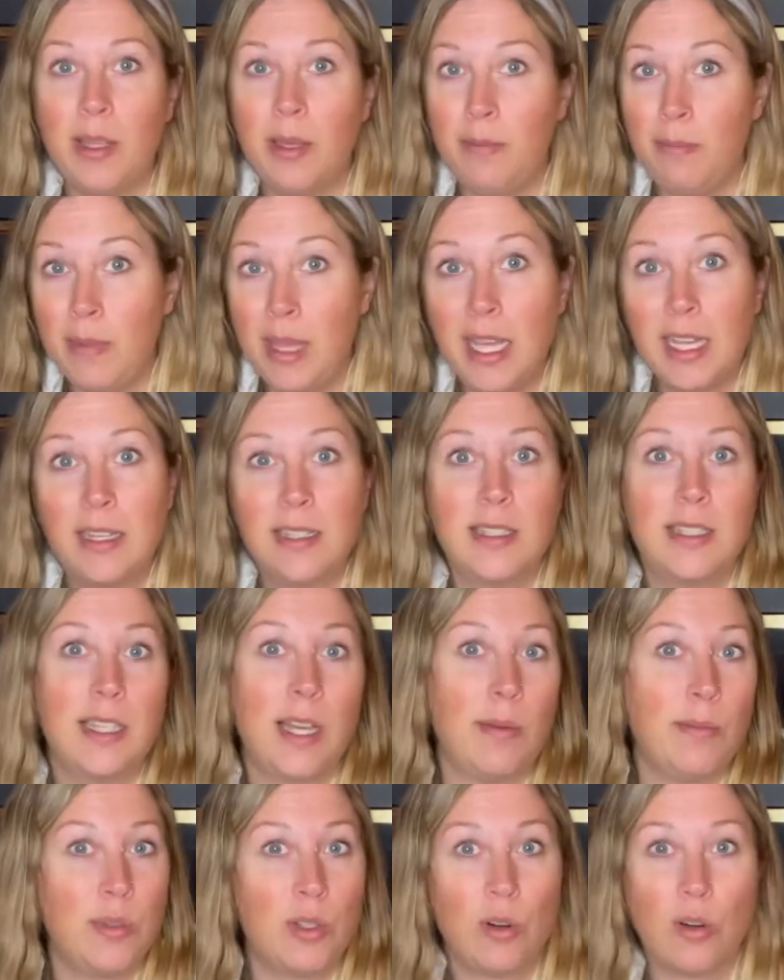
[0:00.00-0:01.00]
make
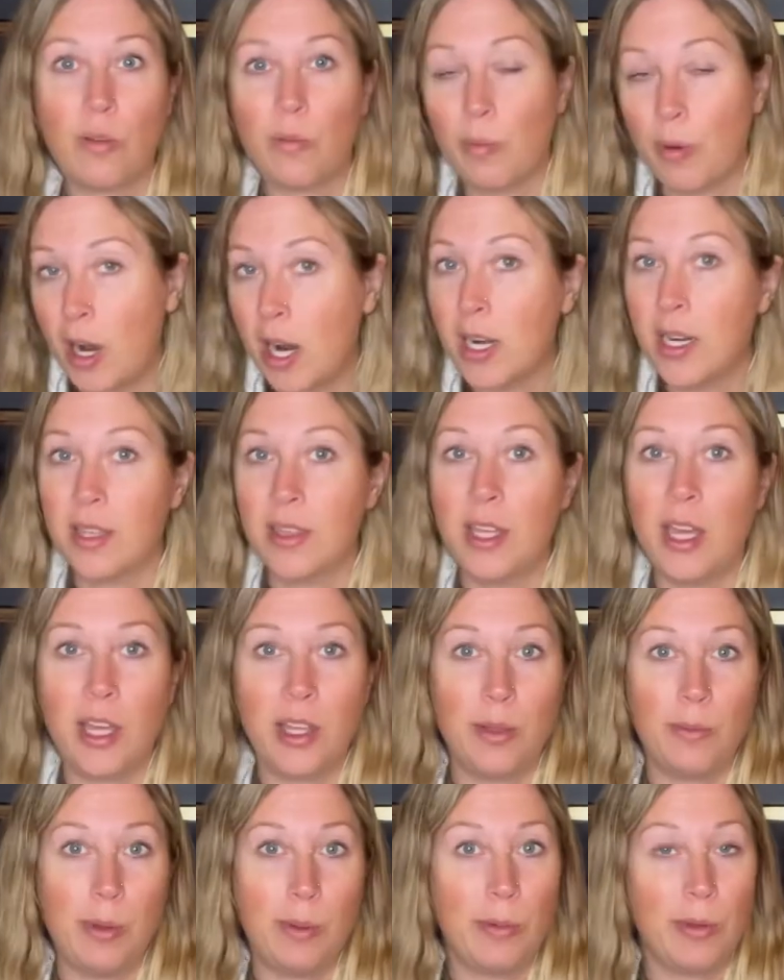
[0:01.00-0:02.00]
some sort of product that
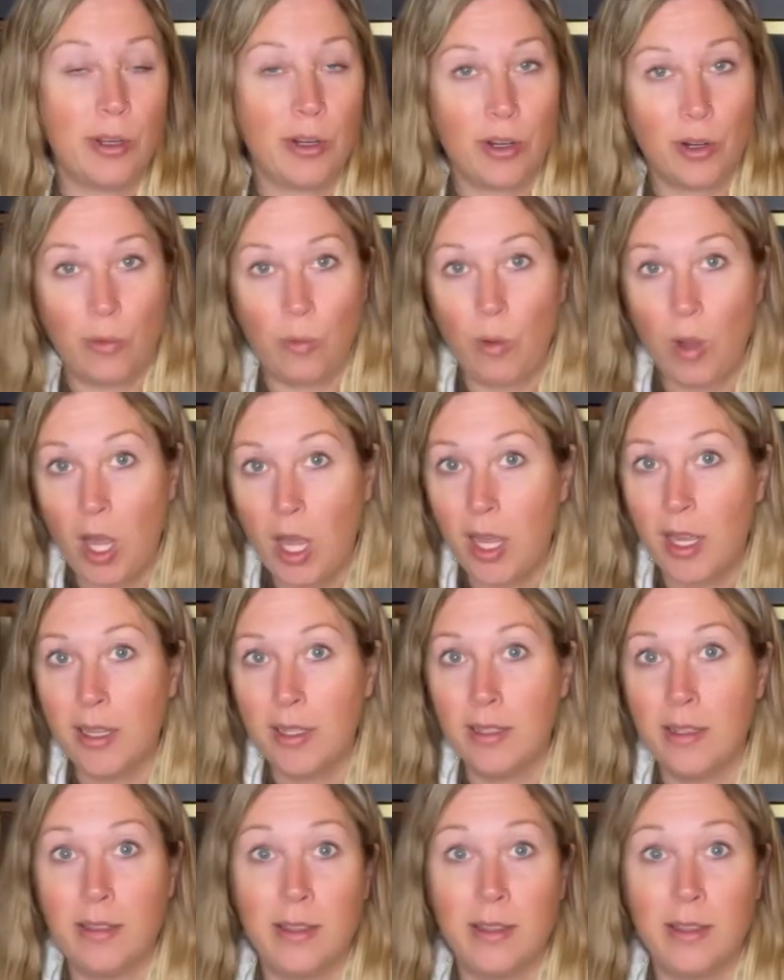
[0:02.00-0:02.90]
other people are gonna want,